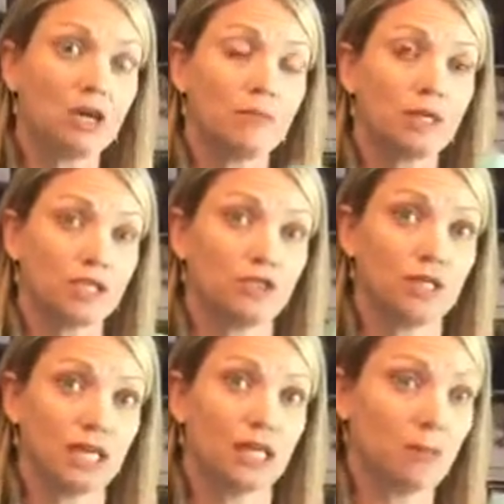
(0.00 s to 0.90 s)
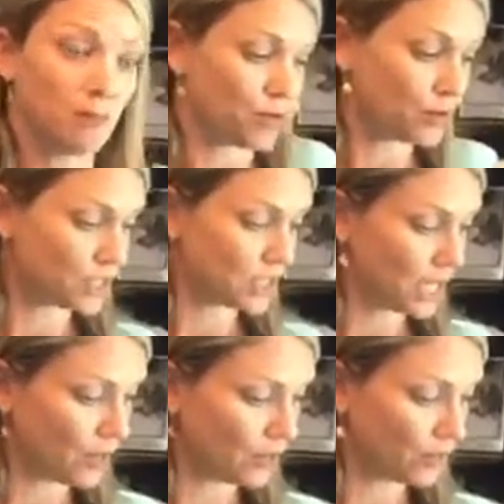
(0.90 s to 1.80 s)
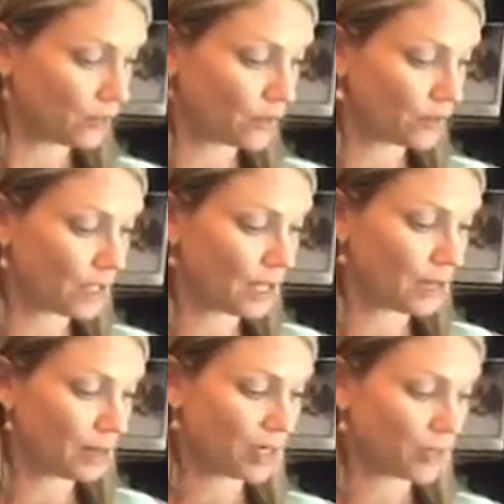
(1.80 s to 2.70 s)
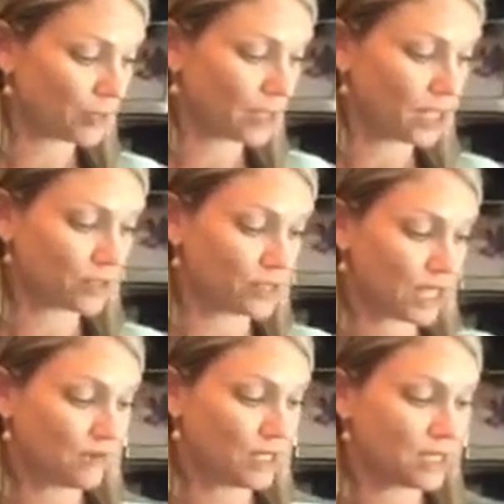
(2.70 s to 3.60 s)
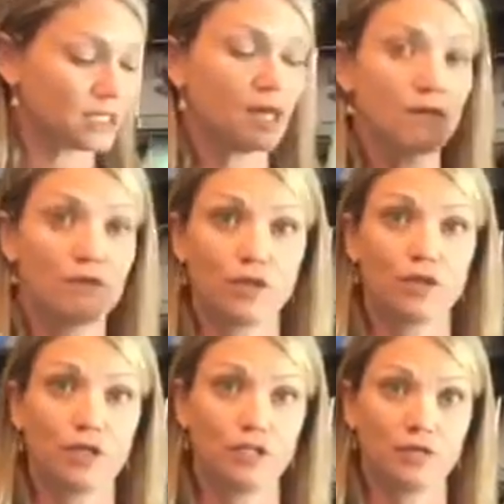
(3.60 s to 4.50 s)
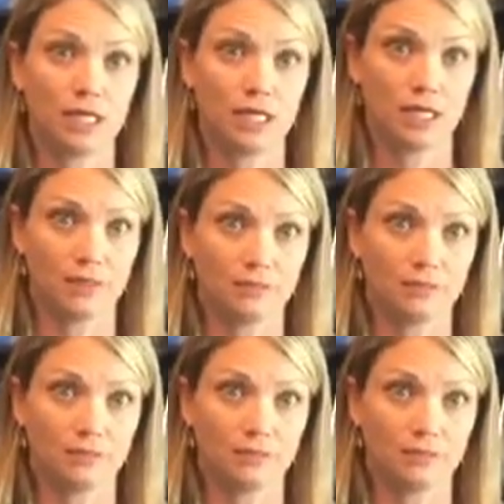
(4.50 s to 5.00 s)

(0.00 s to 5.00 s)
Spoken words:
because you can get them both together for about a $3 savings for $32.99.